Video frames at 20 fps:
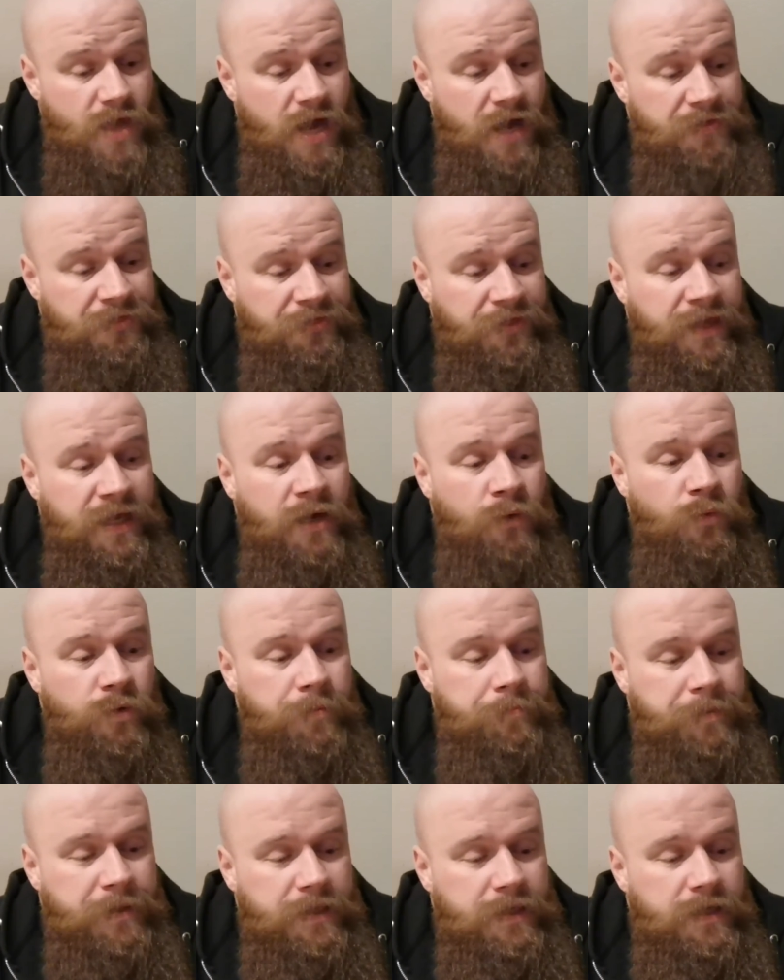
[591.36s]
I think I
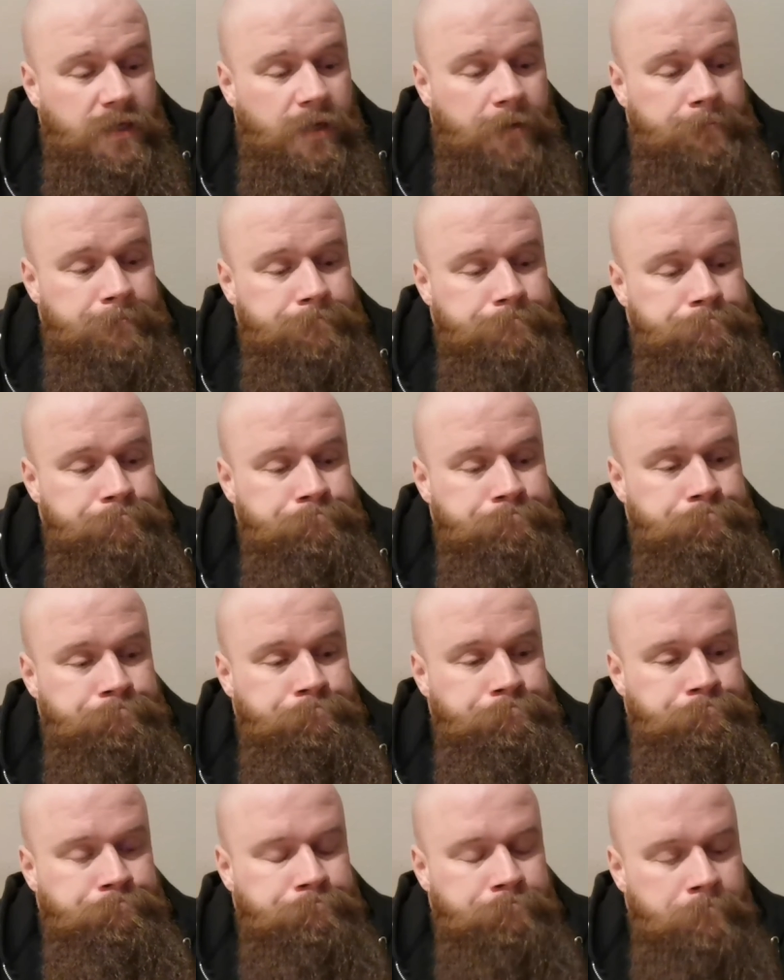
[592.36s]
will be,
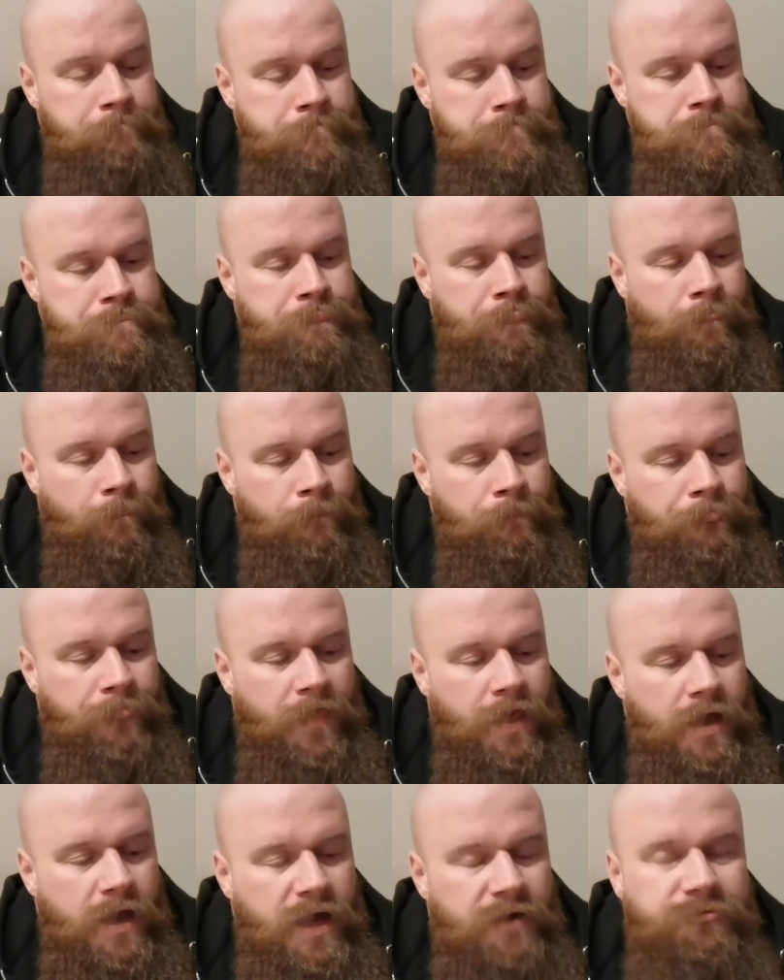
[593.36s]

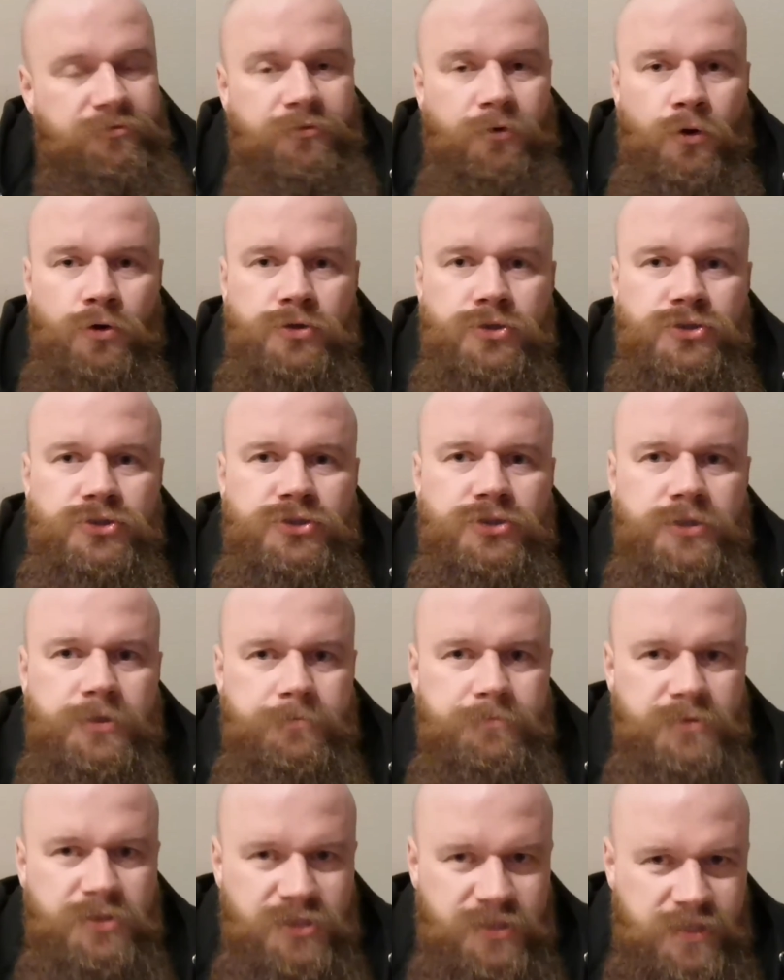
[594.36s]
at
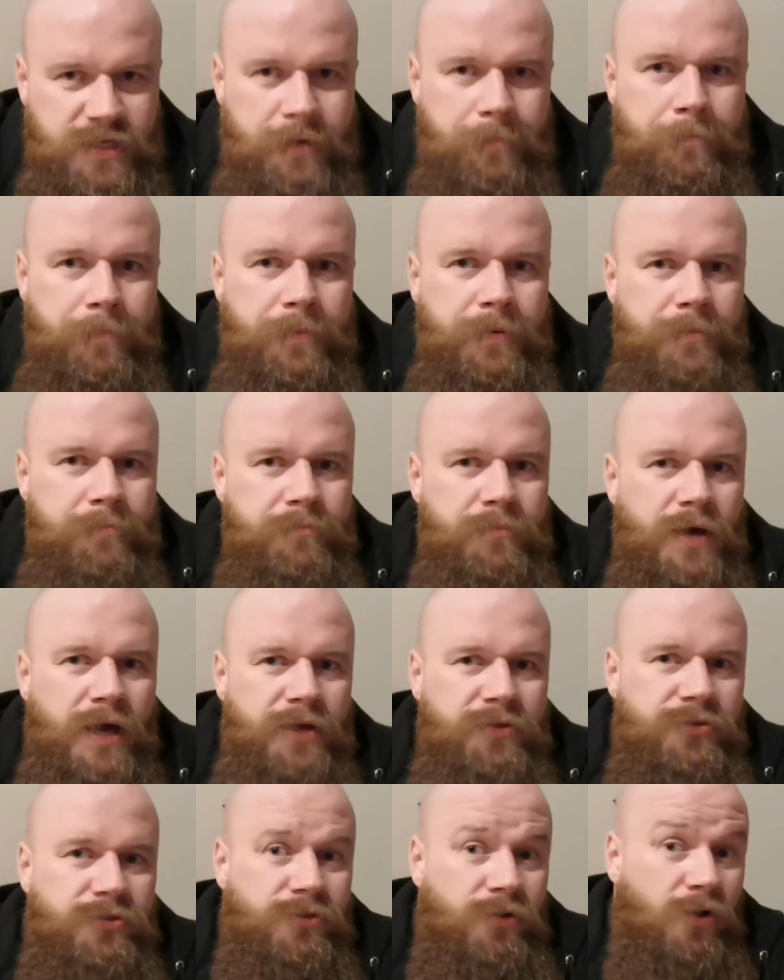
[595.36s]
first sip,
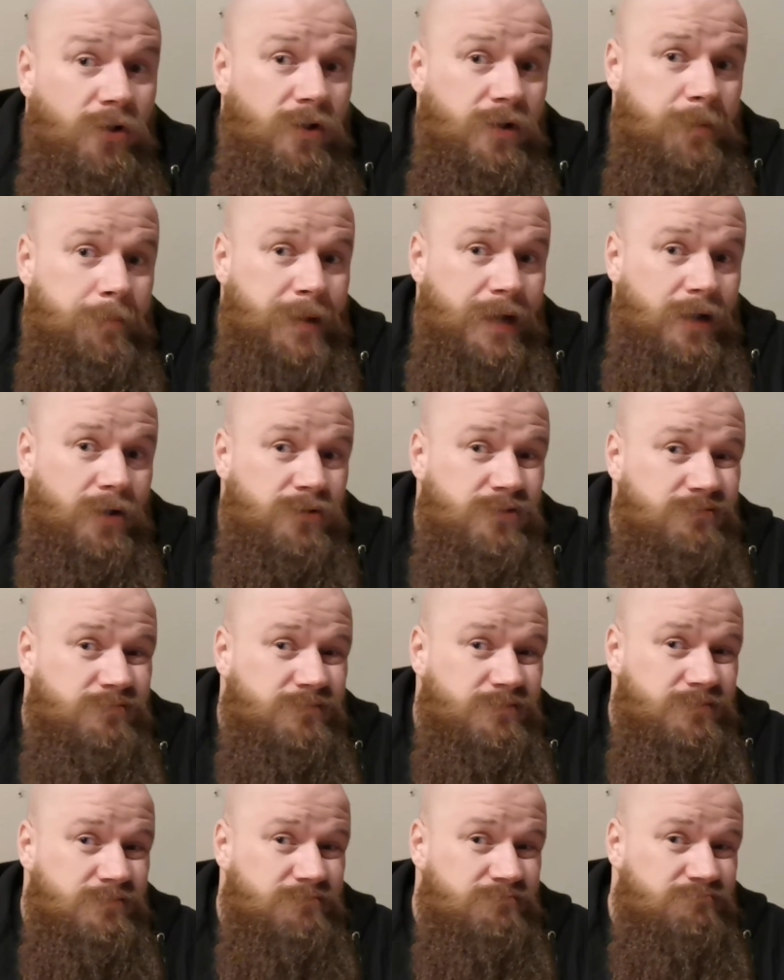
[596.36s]
I thought
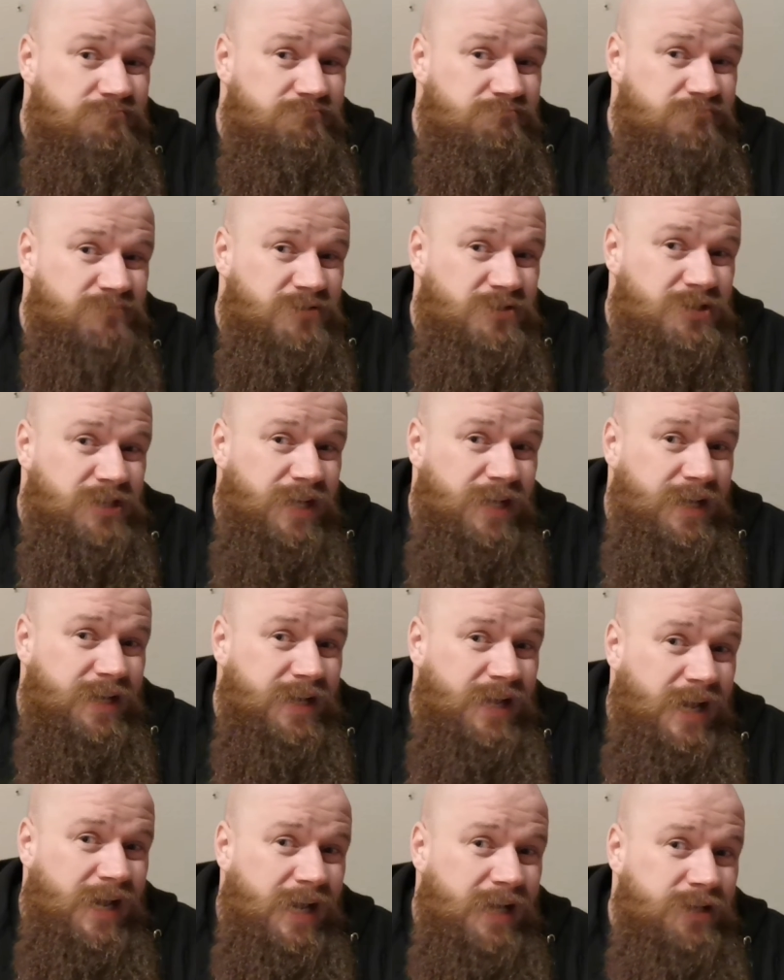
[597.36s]
about
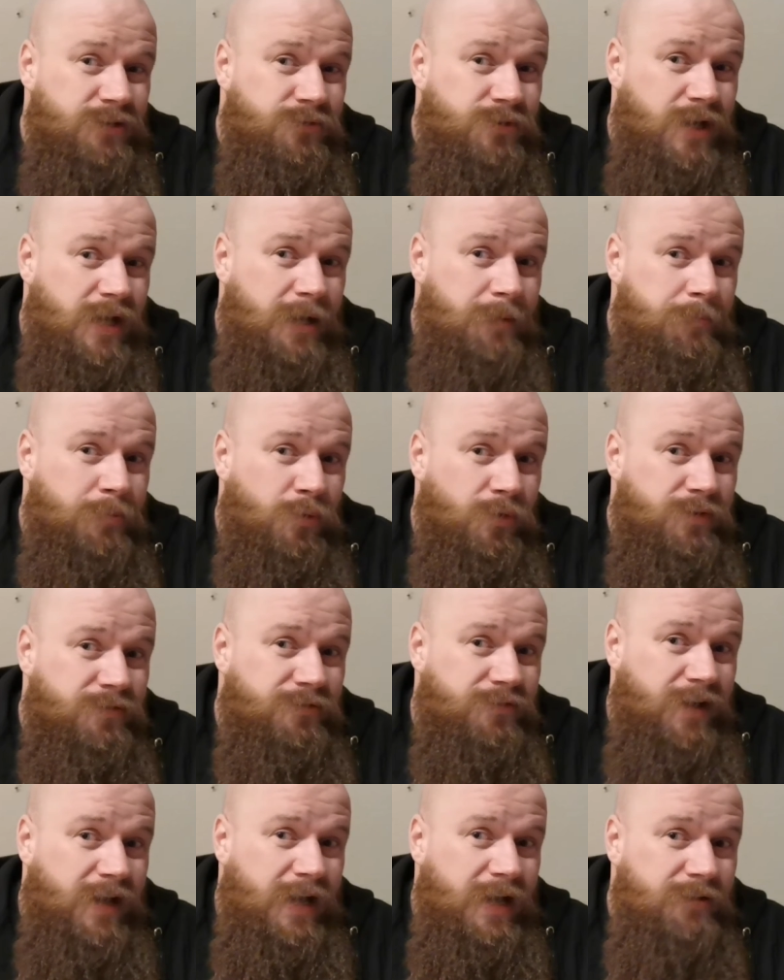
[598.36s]
saying 9 or
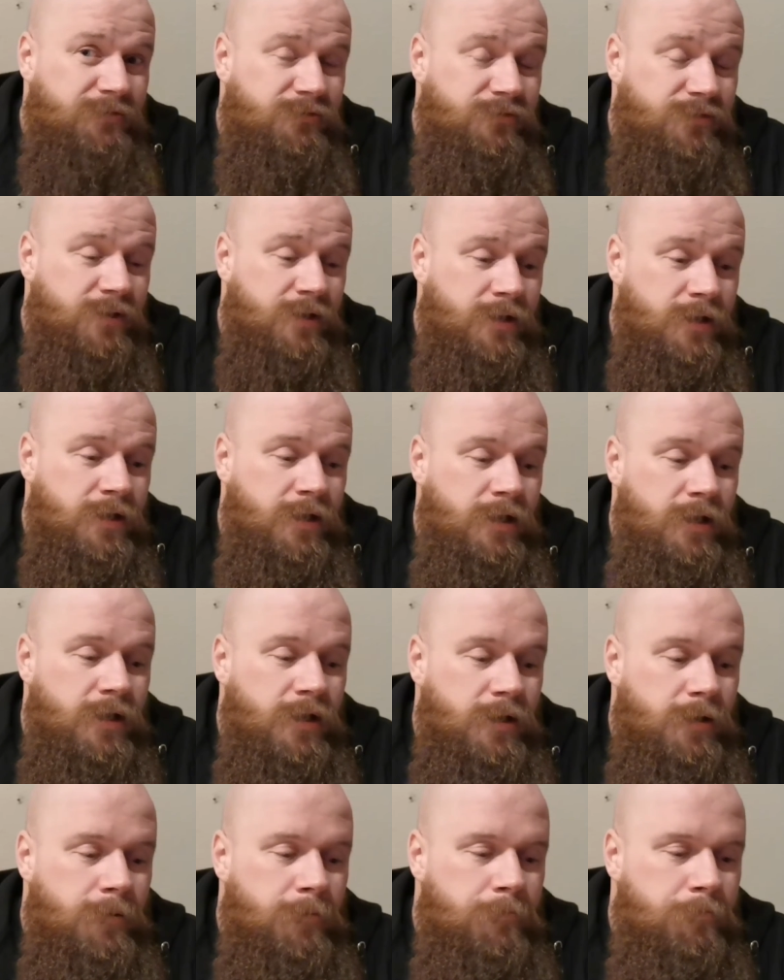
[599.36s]
9.5,
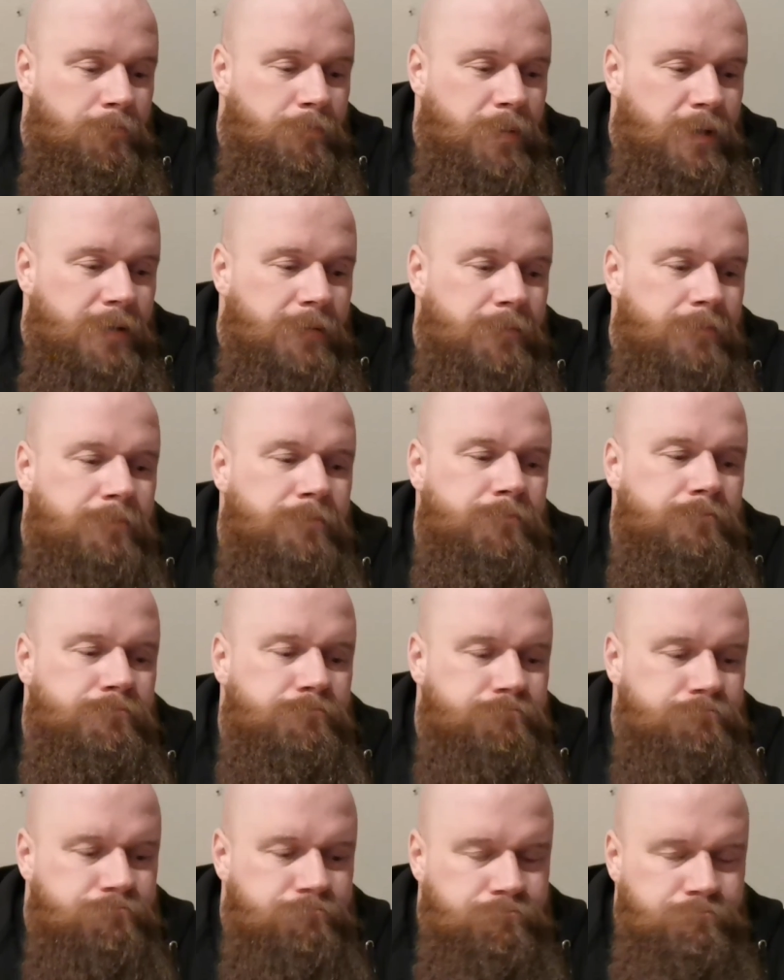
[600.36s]
but
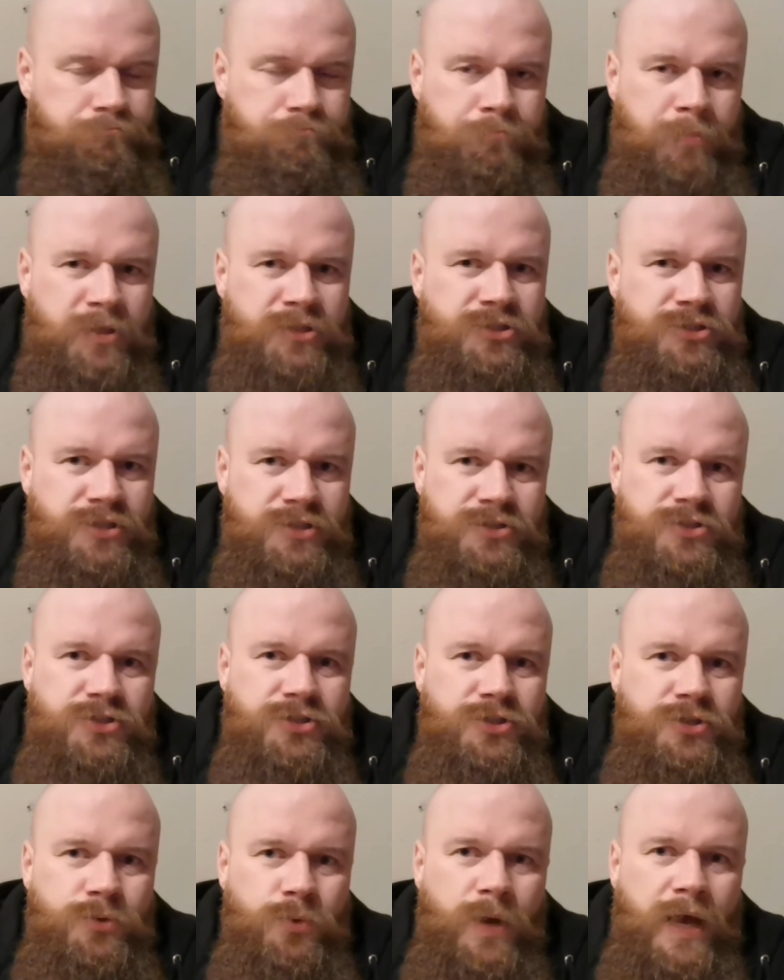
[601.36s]
it's
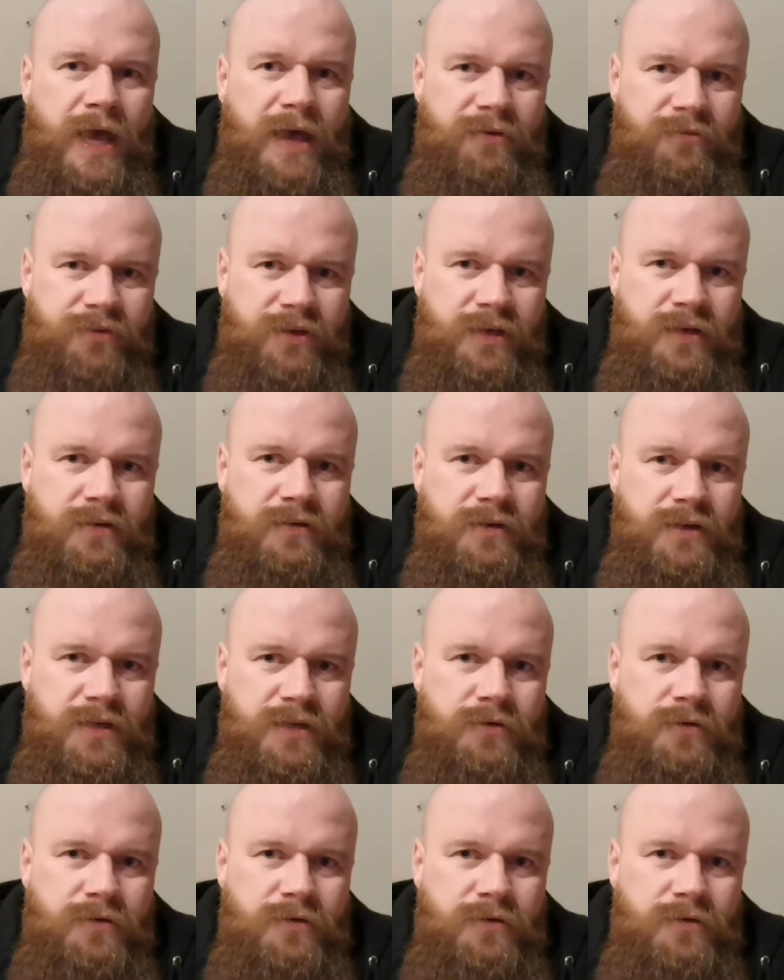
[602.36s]
just too heavy.